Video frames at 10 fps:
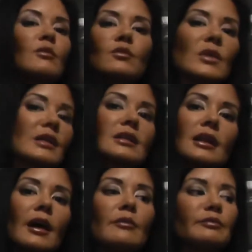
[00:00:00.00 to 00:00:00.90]
mix
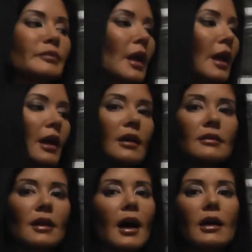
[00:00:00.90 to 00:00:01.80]
it up,
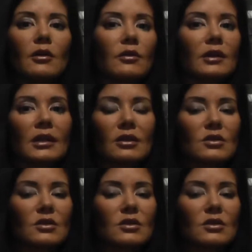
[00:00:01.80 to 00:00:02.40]
and I don't get